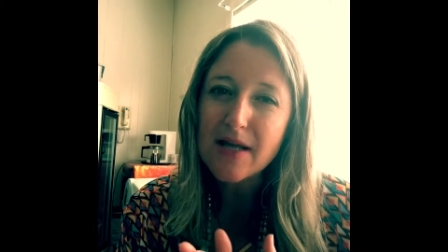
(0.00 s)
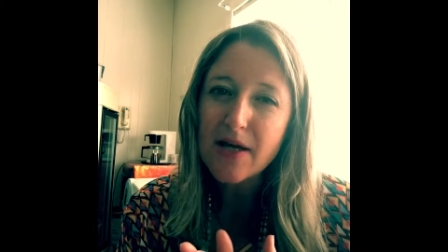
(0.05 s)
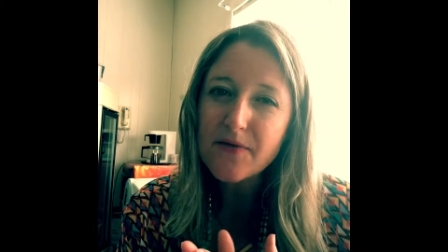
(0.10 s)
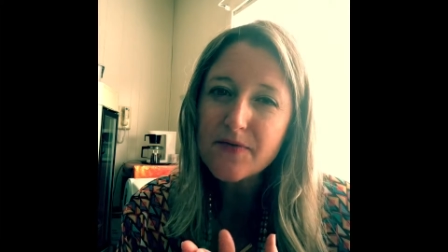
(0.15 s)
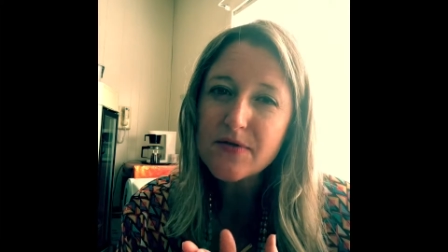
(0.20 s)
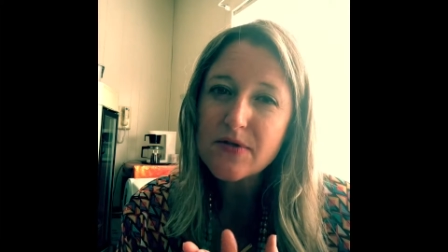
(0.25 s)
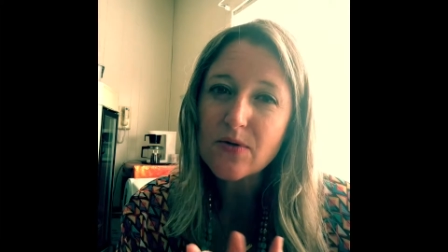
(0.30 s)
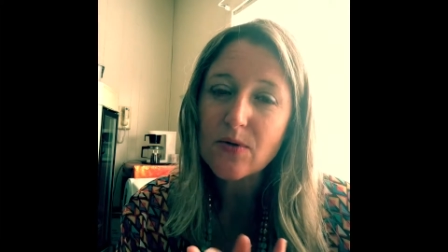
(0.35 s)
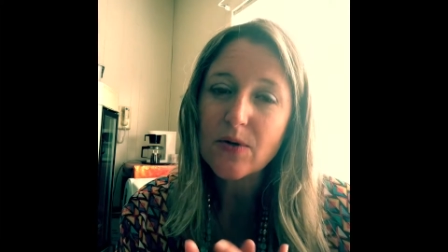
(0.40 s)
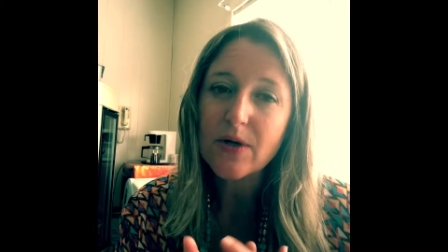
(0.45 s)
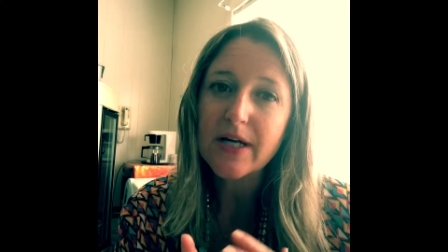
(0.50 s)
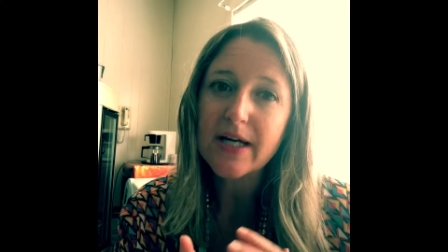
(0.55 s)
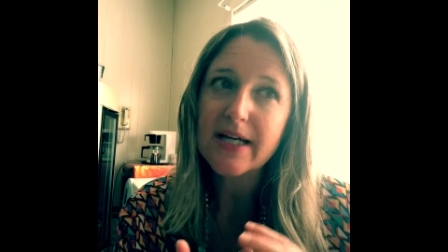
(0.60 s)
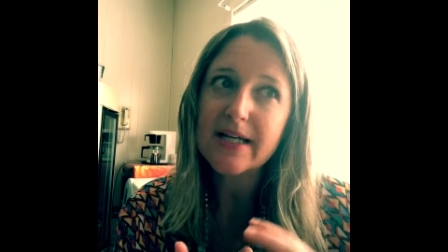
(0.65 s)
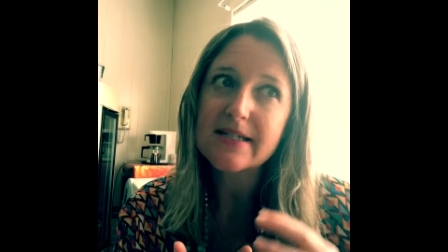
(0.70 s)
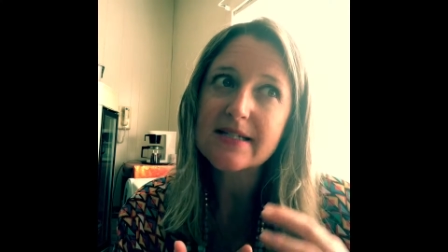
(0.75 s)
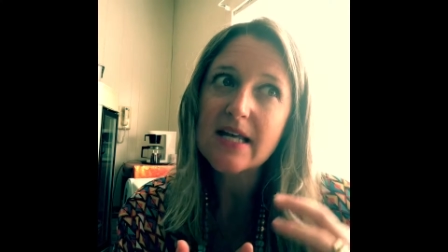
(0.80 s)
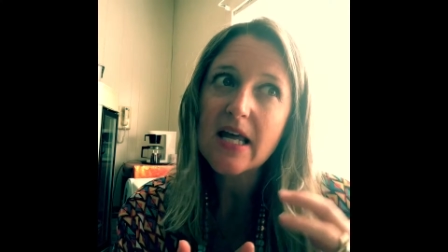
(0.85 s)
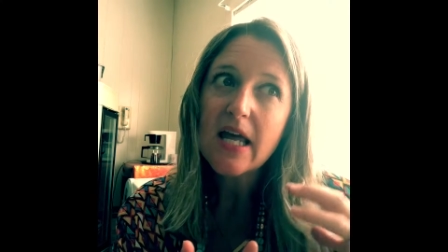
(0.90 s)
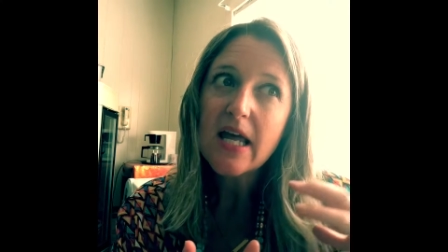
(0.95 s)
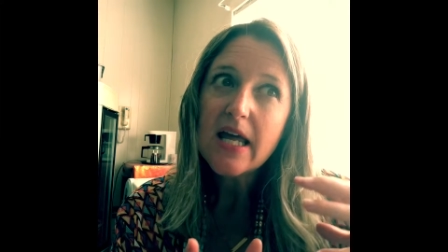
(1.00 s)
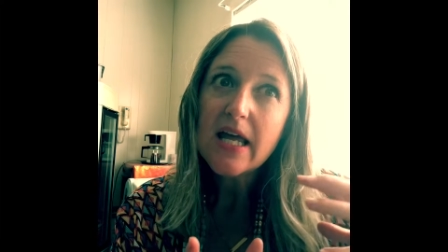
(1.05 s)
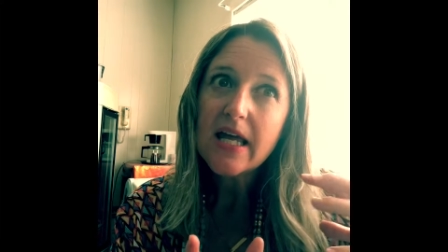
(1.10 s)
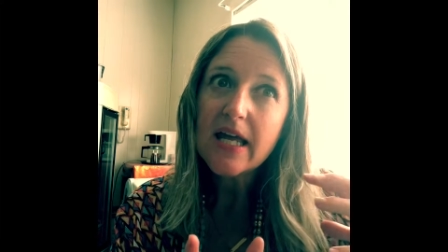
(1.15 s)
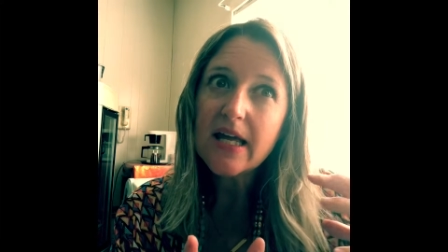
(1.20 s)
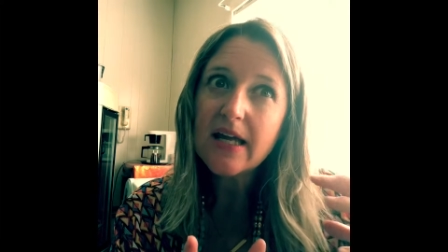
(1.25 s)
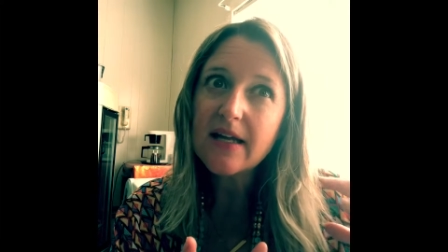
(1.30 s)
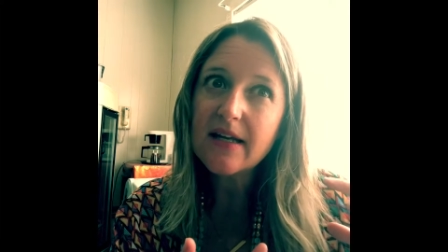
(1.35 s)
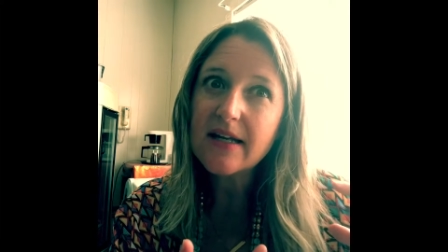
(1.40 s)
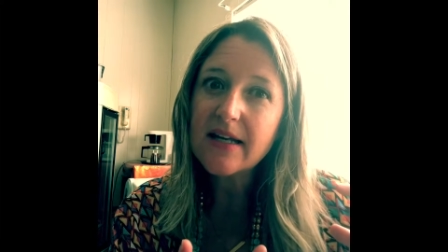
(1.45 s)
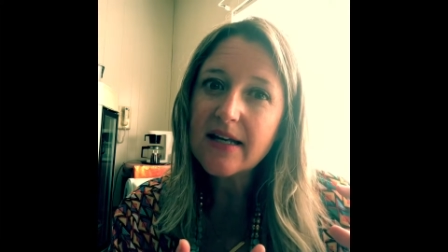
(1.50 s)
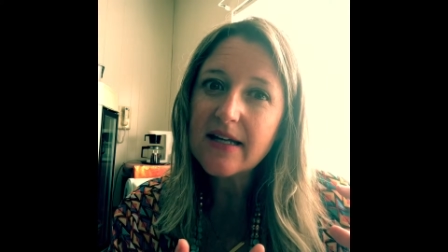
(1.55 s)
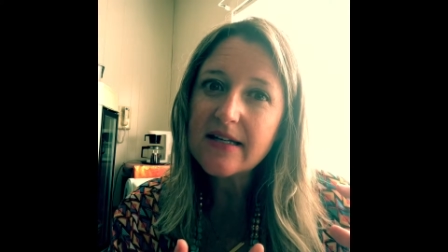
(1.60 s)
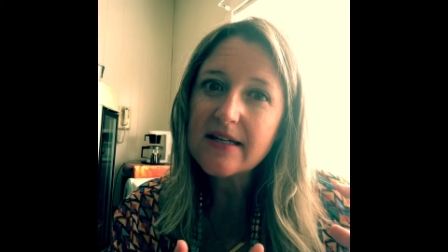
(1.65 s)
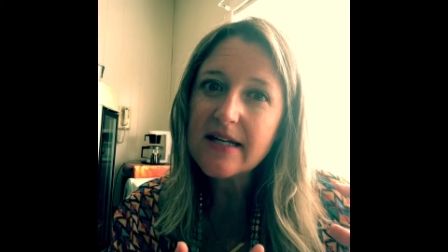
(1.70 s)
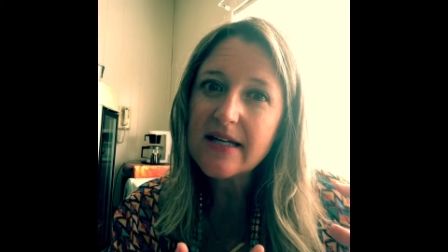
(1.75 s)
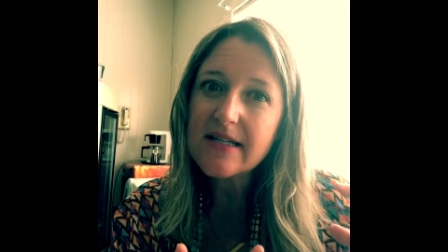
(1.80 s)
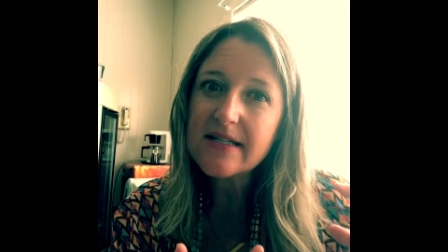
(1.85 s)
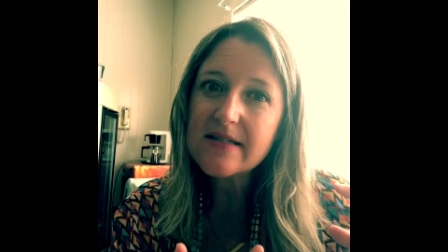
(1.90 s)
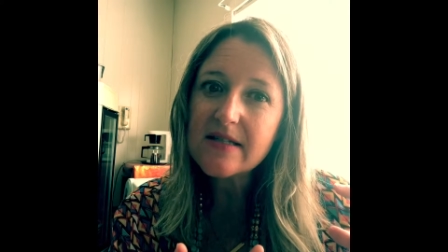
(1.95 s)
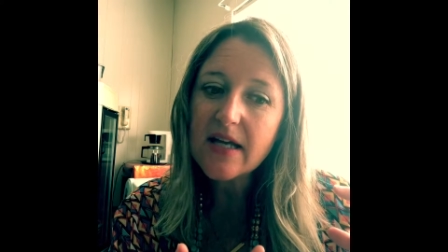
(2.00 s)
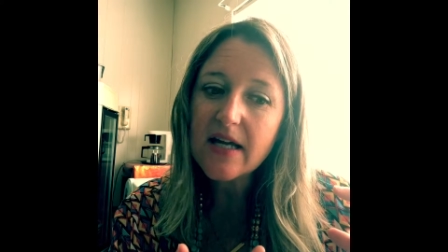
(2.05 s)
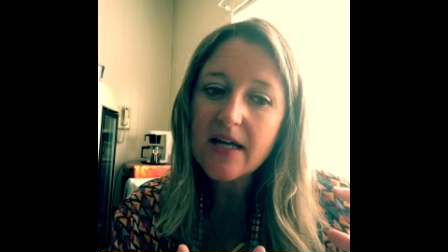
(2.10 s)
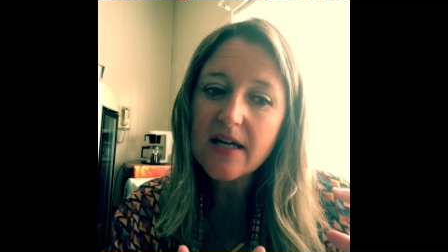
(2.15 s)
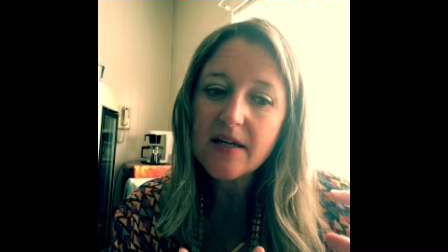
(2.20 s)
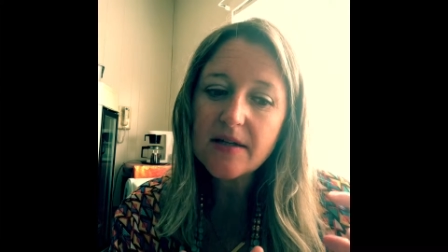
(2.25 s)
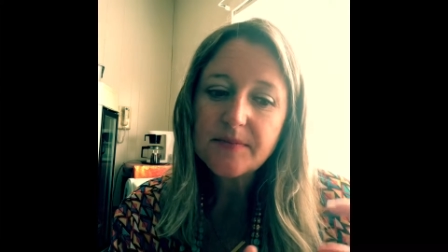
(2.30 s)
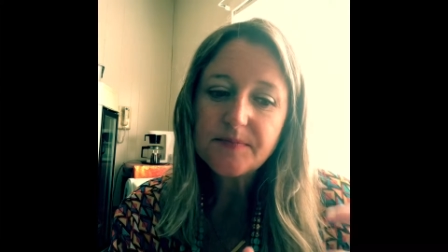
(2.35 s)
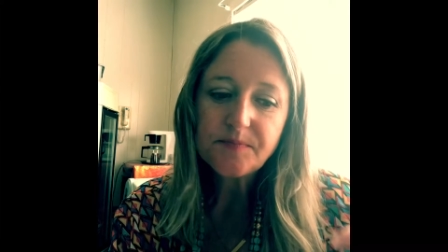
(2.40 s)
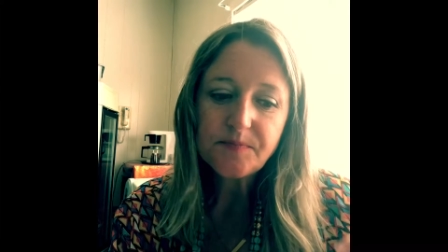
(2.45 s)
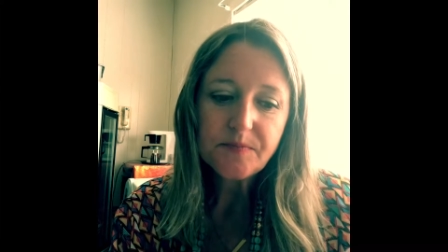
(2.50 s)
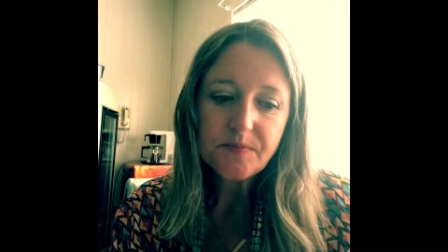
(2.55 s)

love story is it, it is like